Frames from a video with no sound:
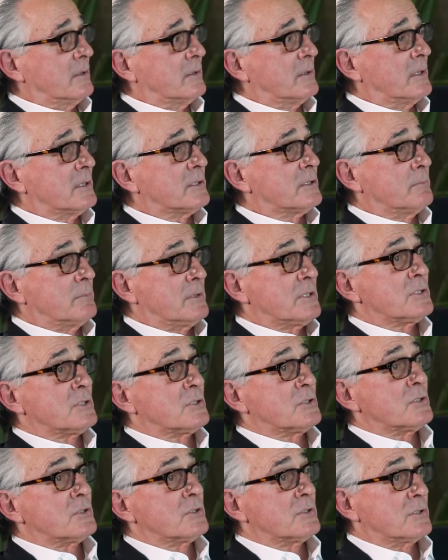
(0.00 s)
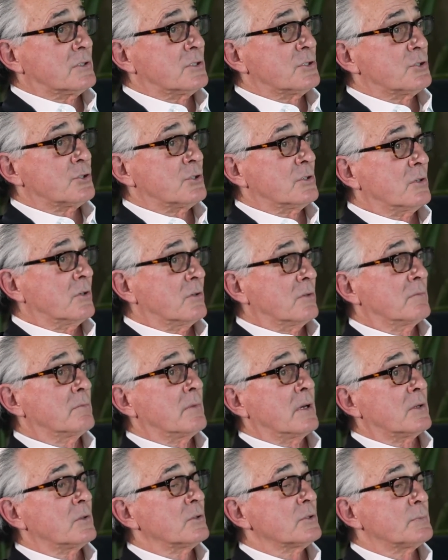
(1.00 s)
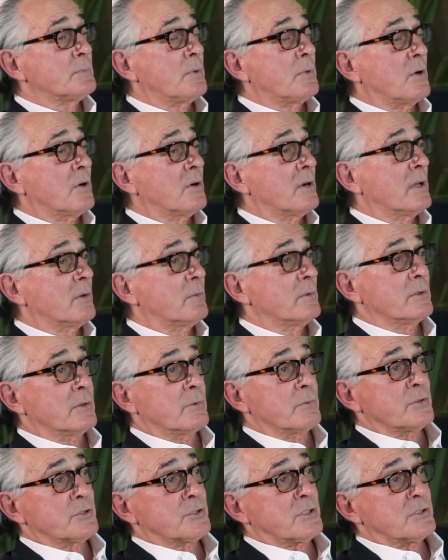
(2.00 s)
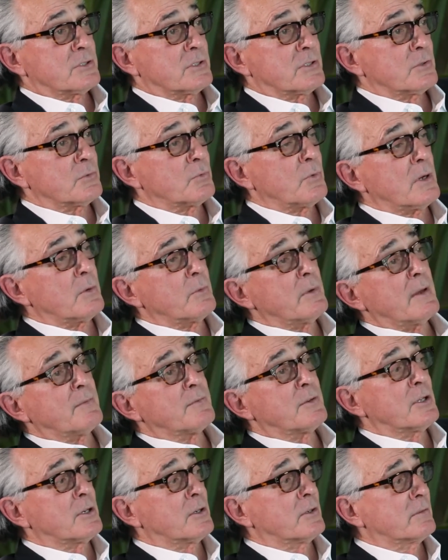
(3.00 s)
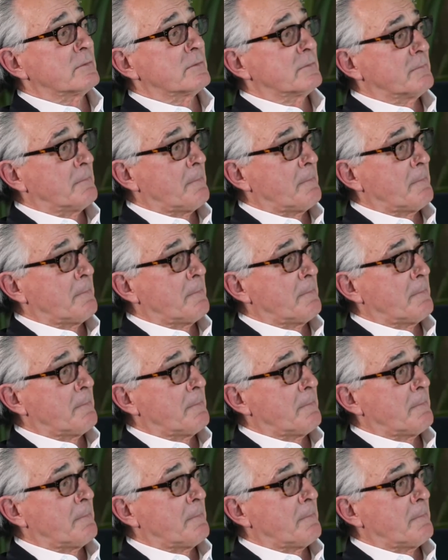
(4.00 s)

that's a business decision on Michael's part. I really don't discuss He goes, why don't we have dinner?